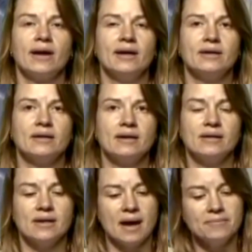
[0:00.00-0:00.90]
and
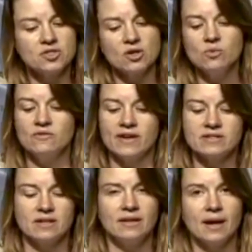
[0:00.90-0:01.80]
I'm so
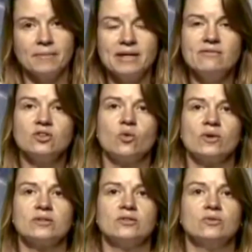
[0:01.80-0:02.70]
invested that I'm even
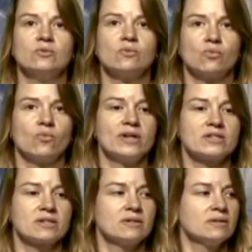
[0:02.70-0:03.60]
going to
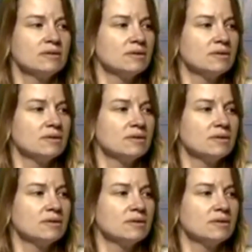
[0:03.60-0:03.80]
risk